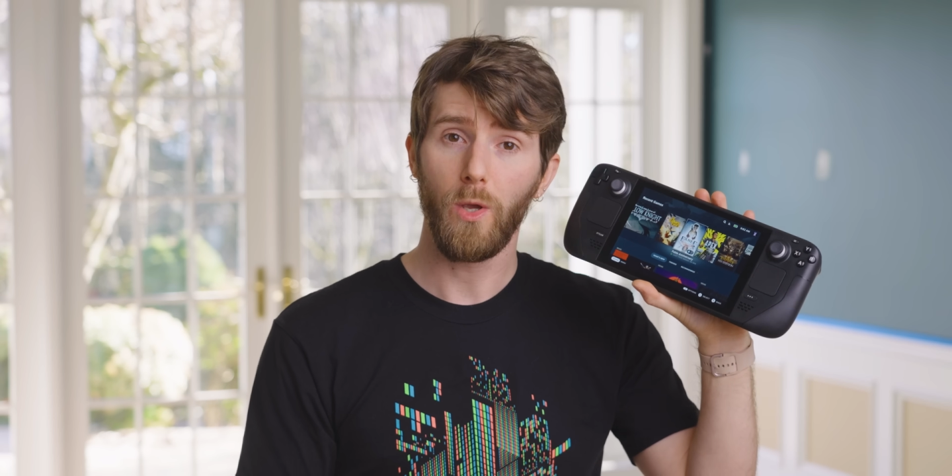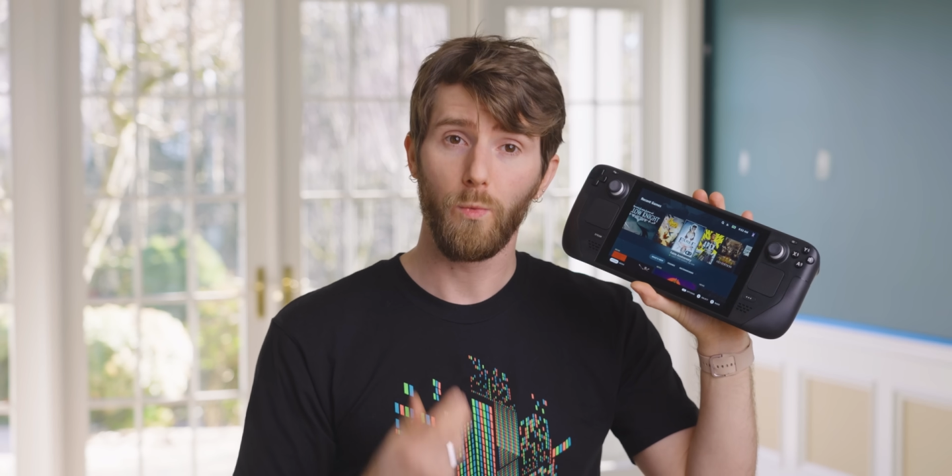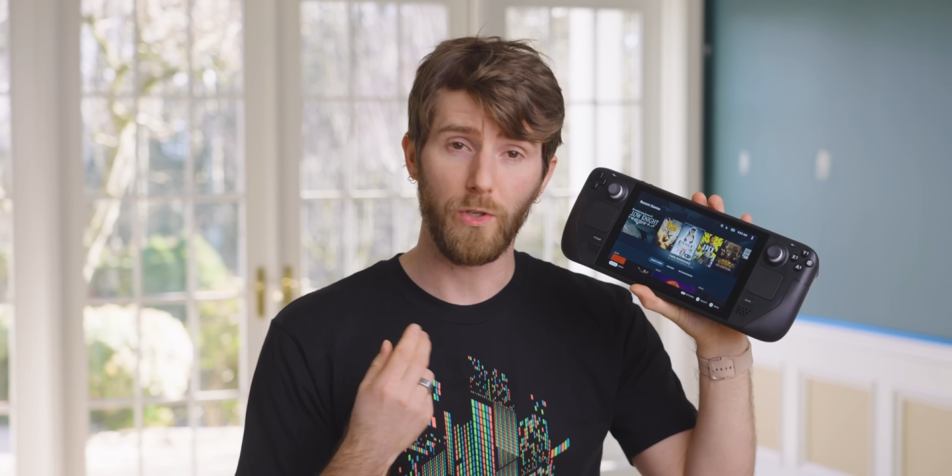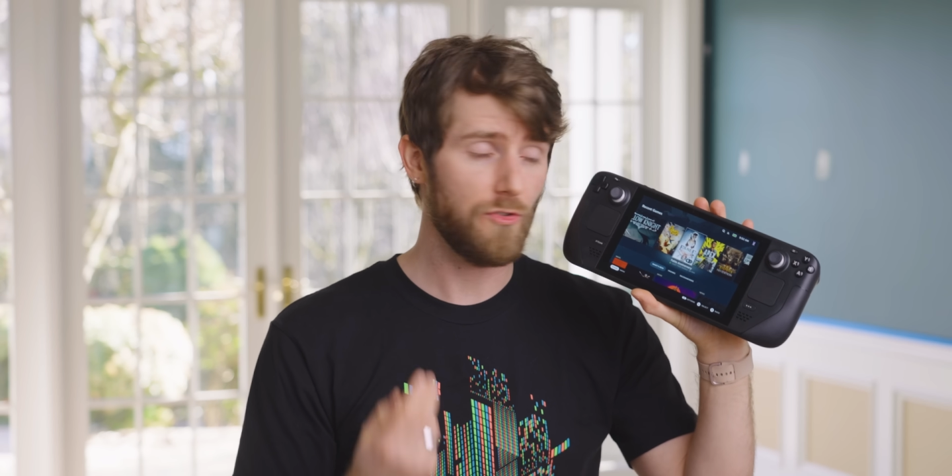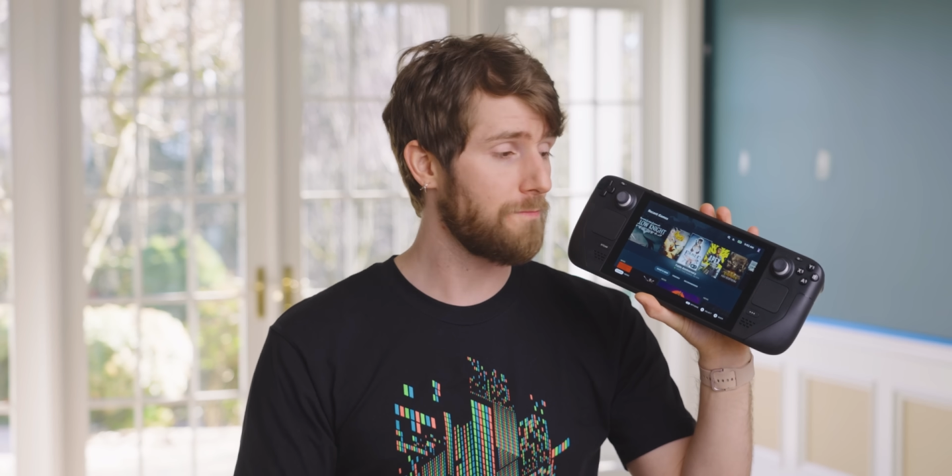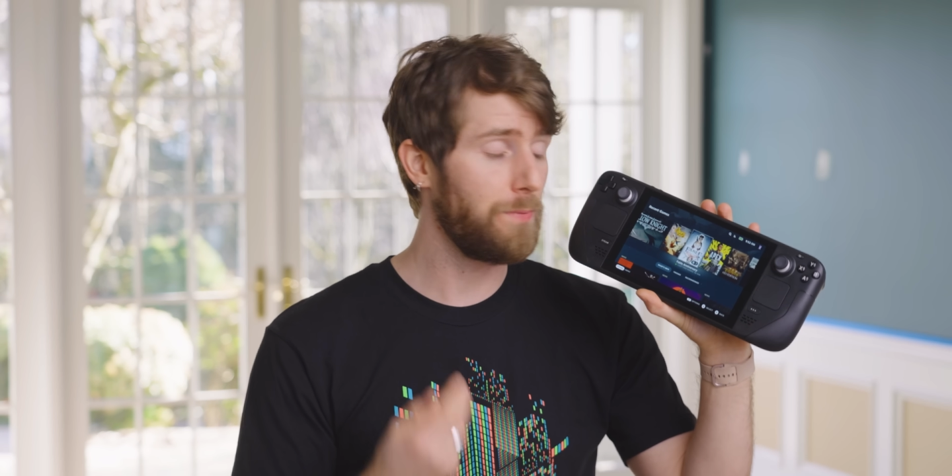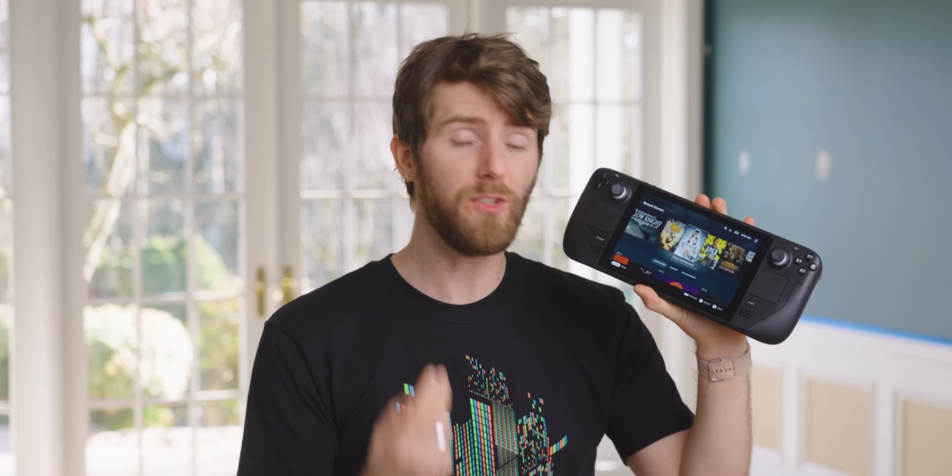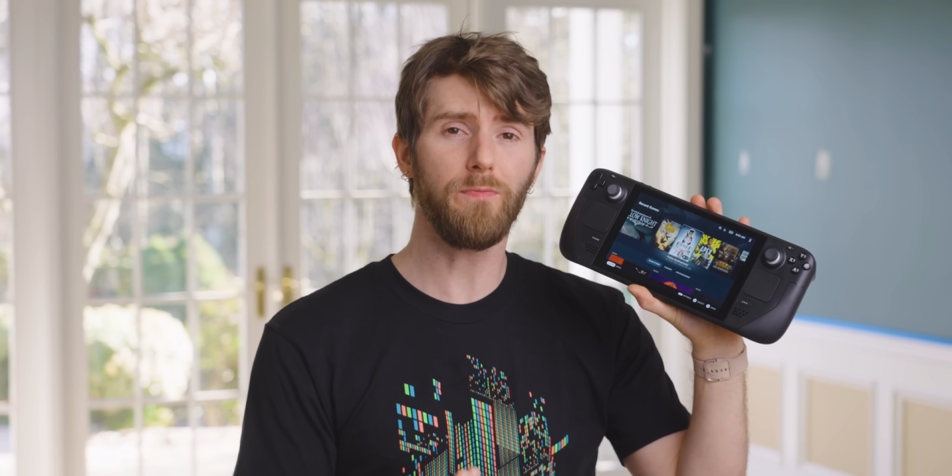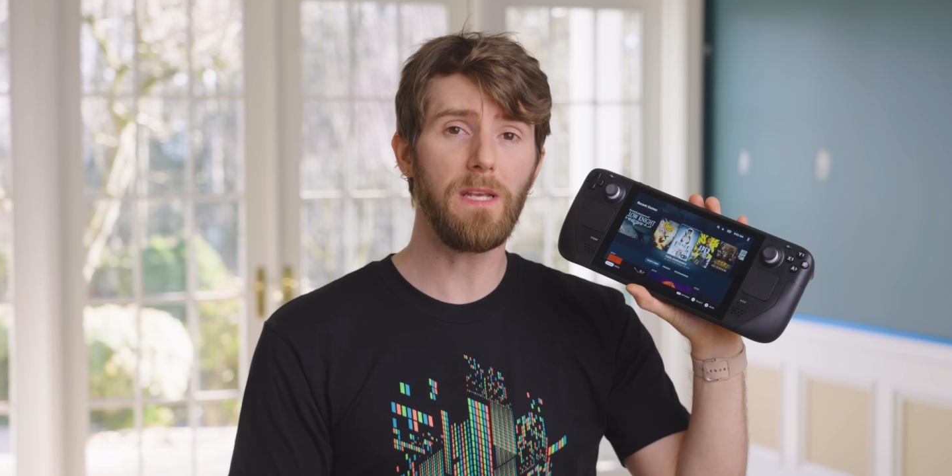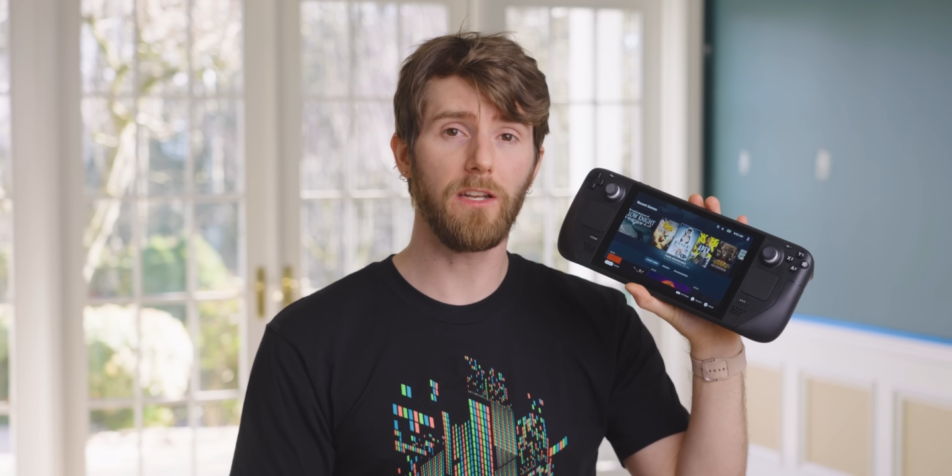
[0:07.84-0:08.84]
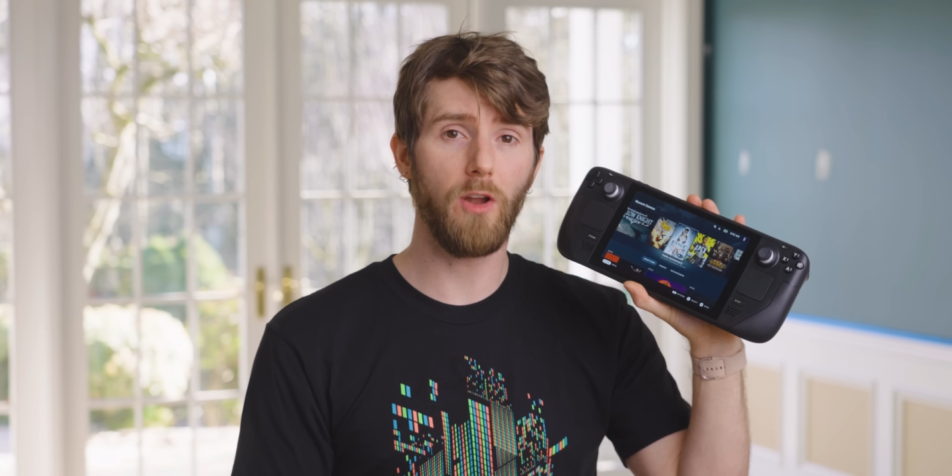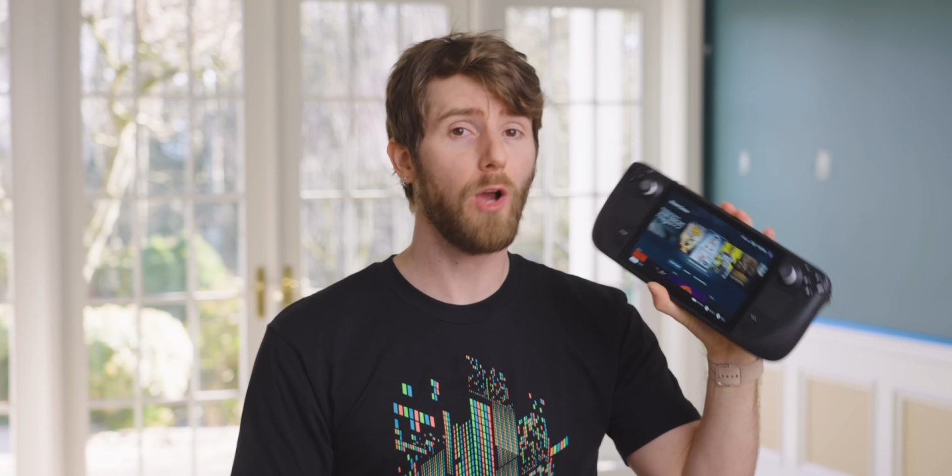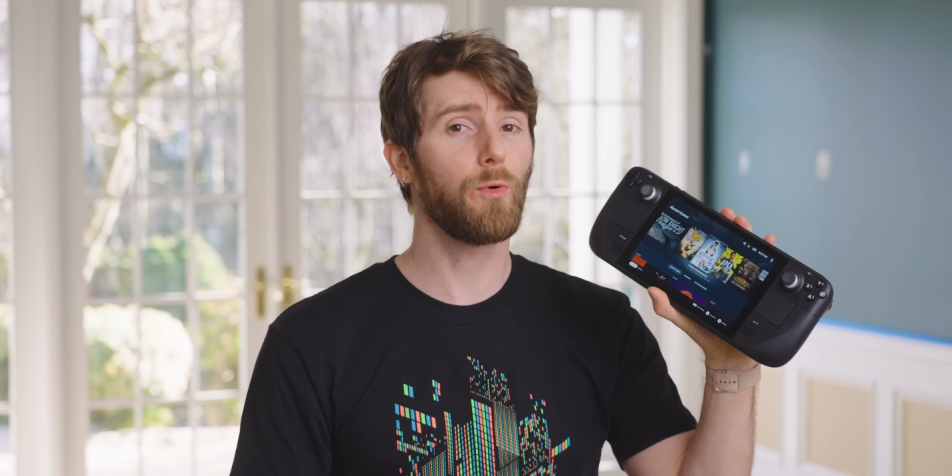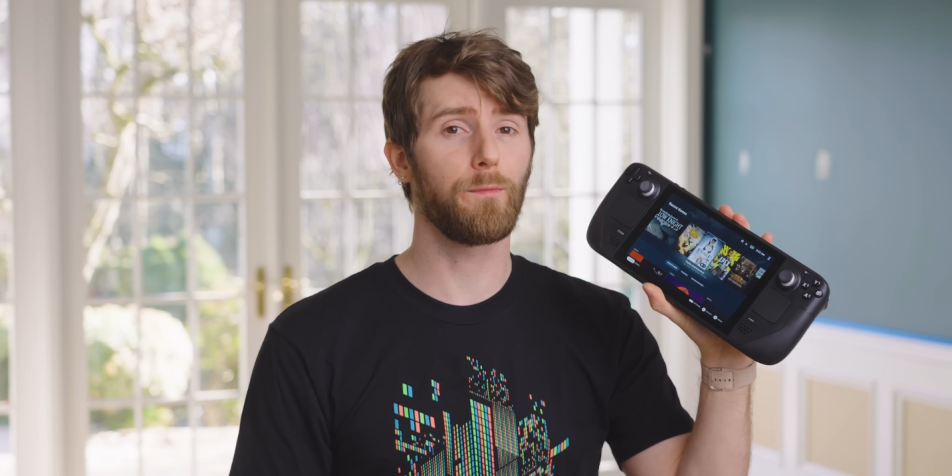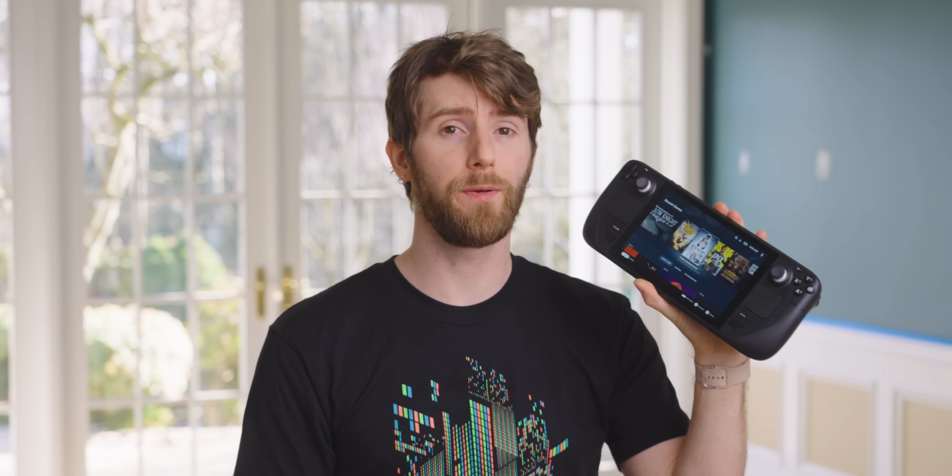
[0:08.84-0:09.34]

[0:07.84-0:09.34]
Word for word: which puts me in an awkward